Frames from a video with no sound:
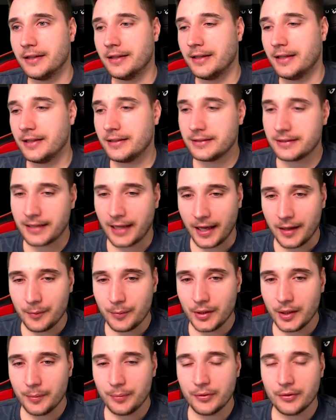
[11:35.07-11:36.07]
It
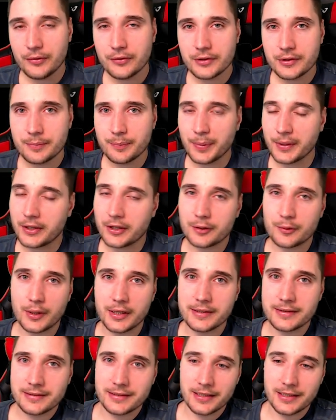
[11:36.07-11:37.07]
can be abused, but
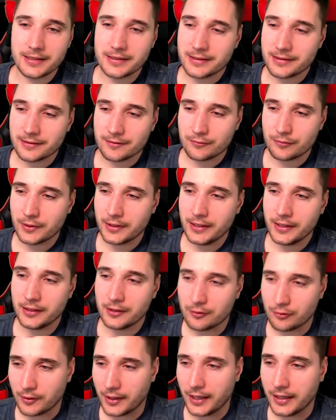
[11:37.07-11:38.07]
otherwise it's really
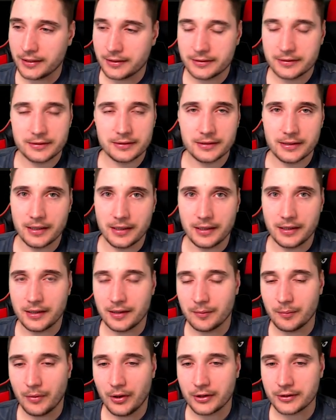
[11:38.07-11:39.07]
great
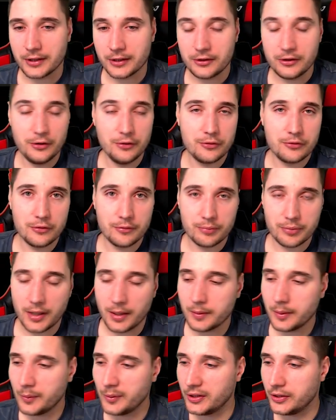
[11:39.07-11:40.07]
mod that you should
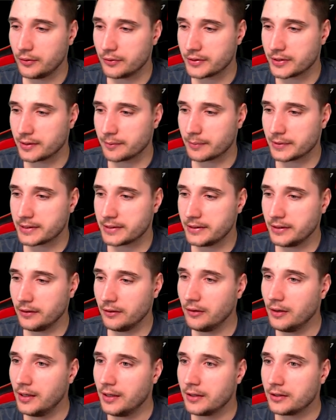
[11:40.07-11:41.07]
probably be using. But
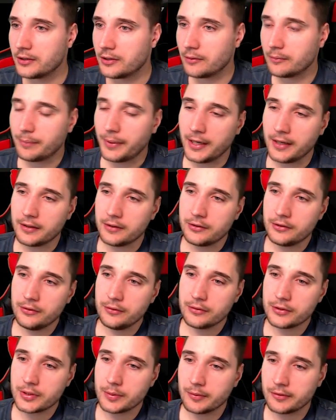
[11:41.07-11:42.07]
still, compared
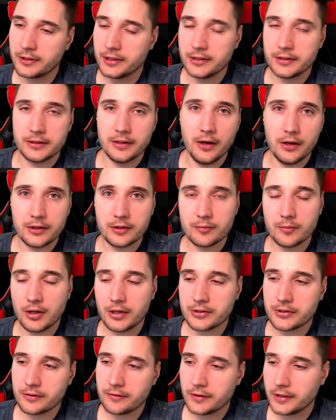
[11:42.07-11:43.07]
to some of these other
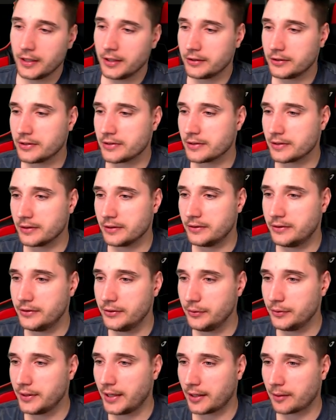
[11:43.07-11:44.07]
mods over here, it doesn't
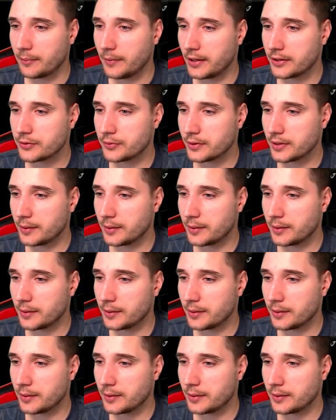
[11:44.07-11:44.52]
do that much.